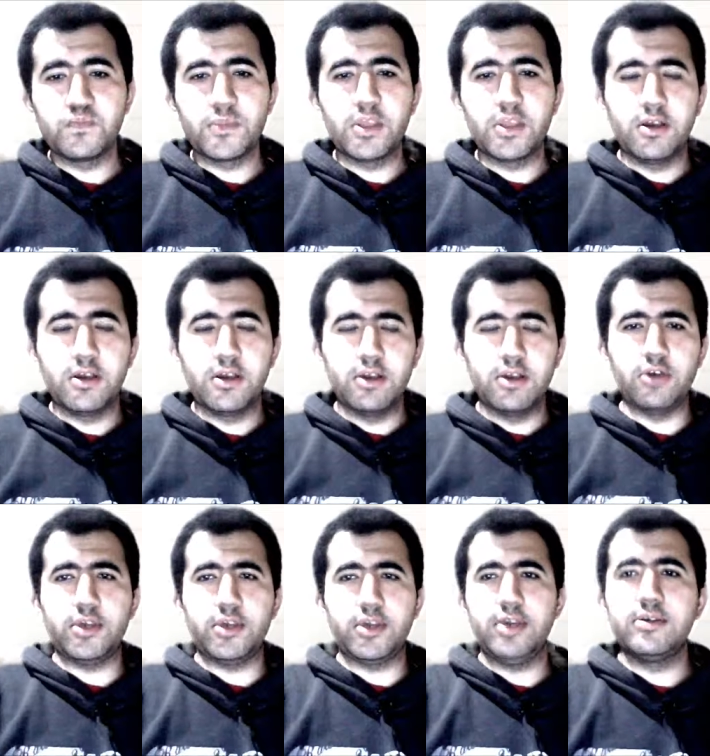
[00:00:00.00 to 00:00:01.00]
okay
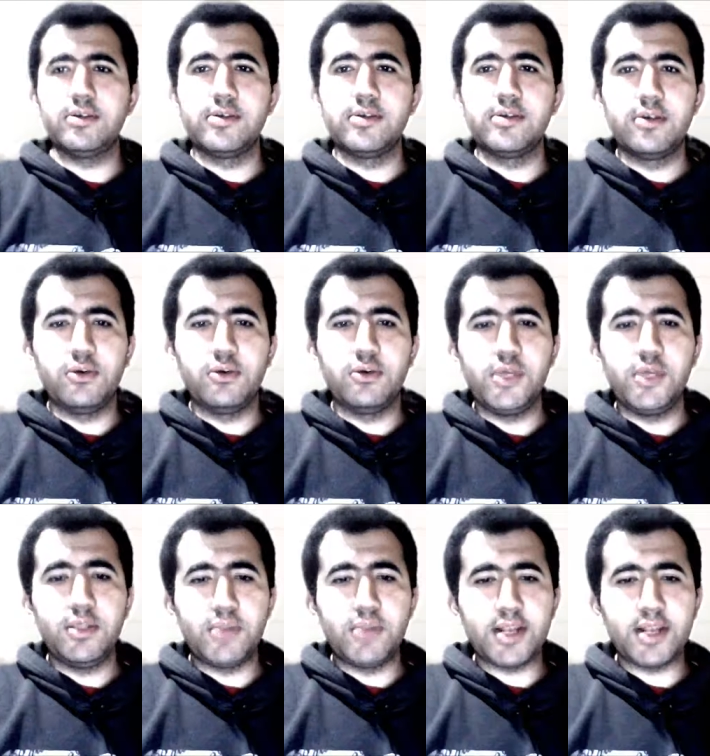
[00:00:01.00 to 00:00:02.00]
we'll
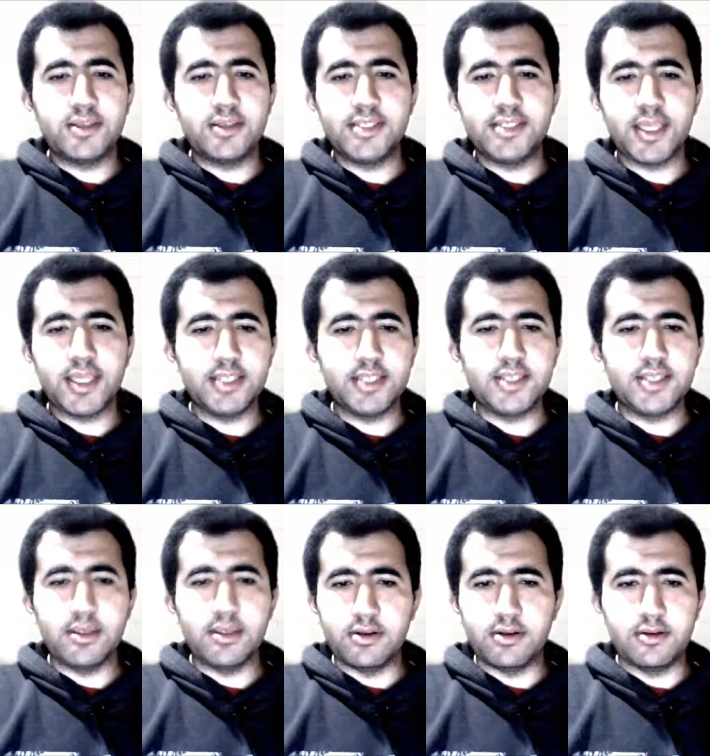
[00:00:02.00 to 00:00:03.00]
practice singing
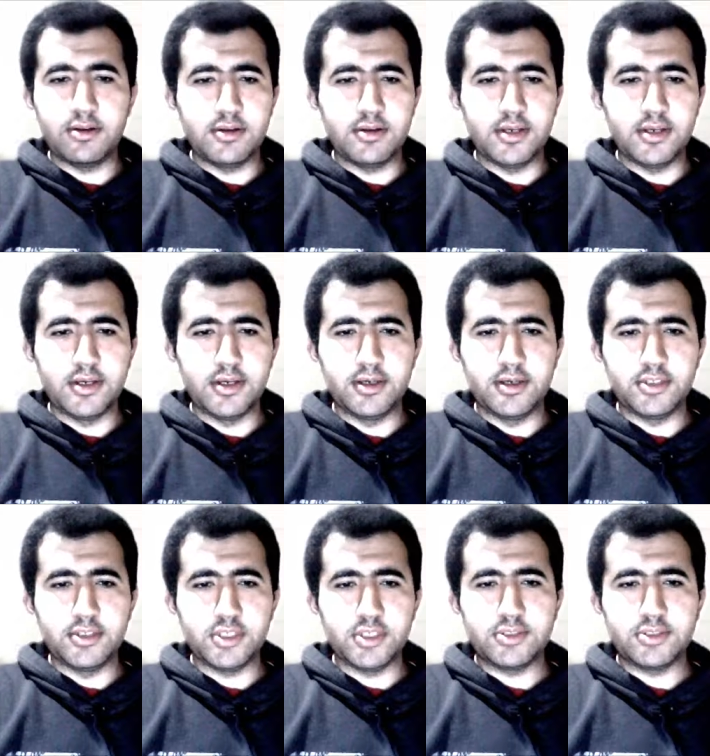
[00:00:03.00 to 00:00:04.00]
together uh, just
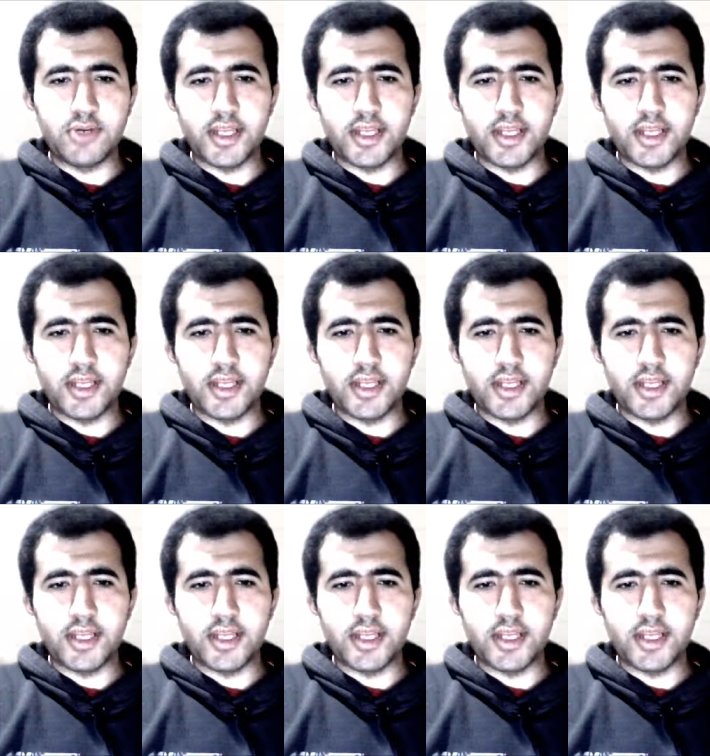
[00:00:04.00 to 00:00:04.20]
right now